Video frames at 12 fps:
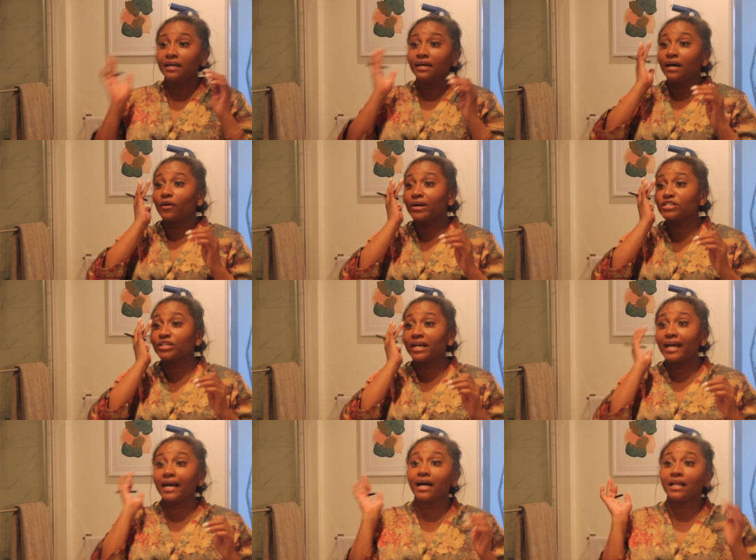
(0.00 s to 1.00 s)
A question I
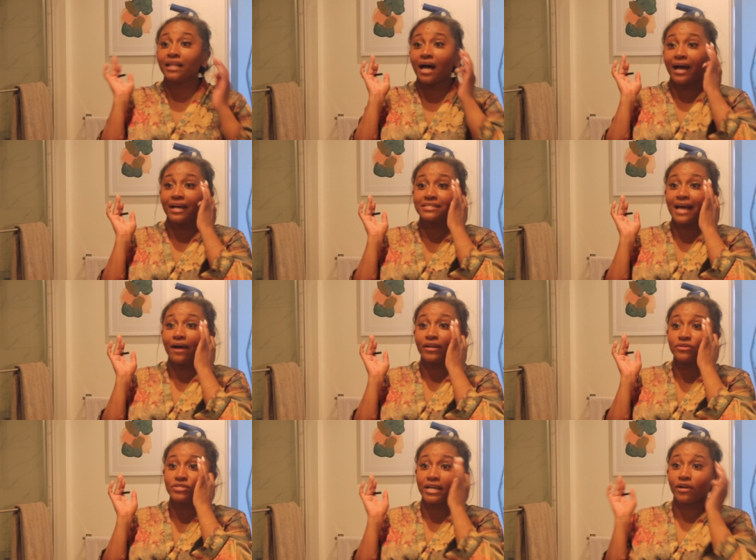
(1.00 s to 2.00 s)
get a lot is, how do
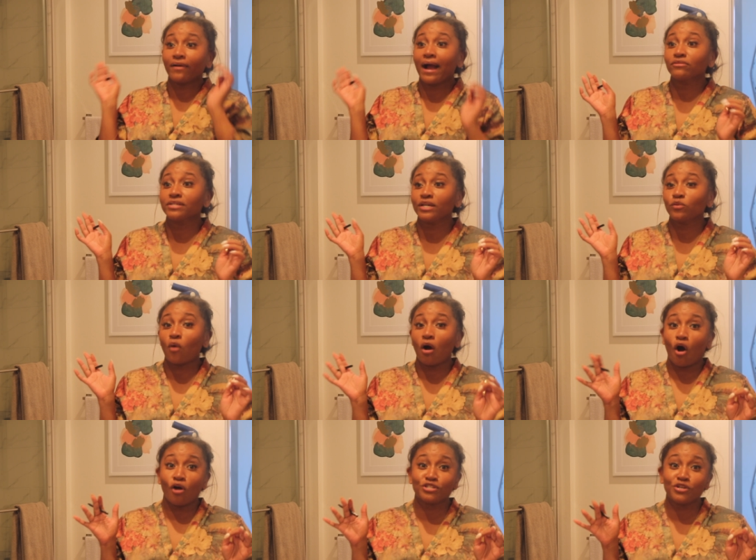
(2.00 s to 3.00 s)
you stay grounded while
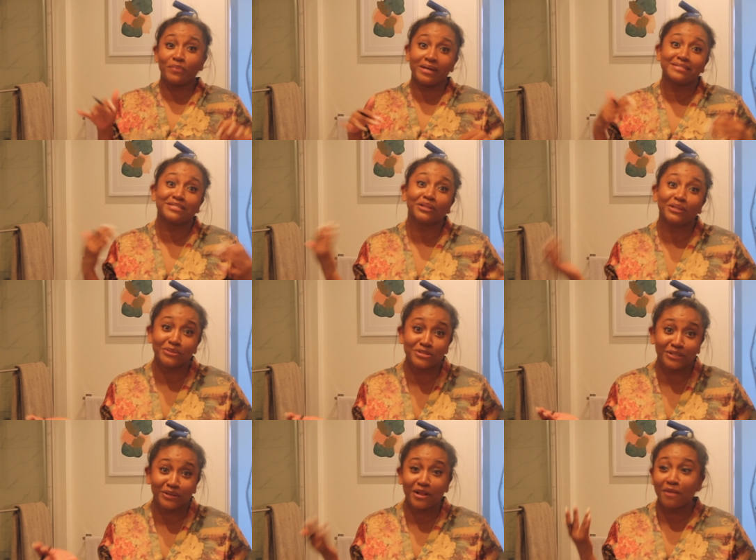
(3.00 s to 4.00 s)
also being
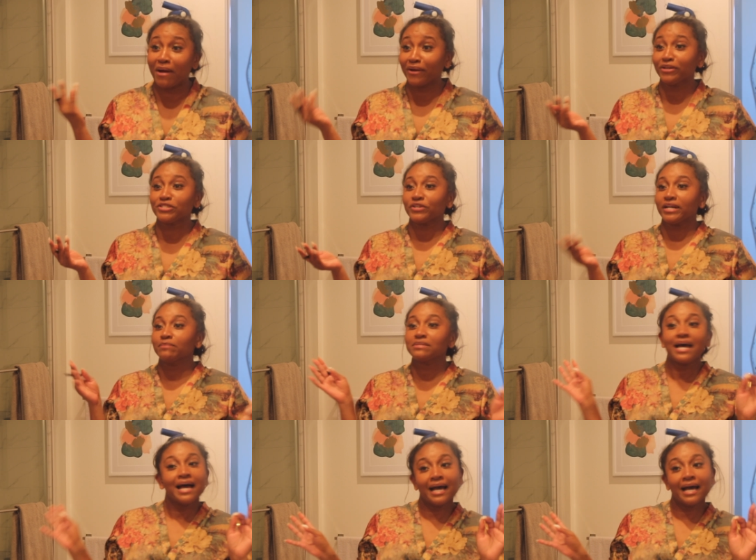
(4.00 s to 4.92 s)
delusional about your dreams?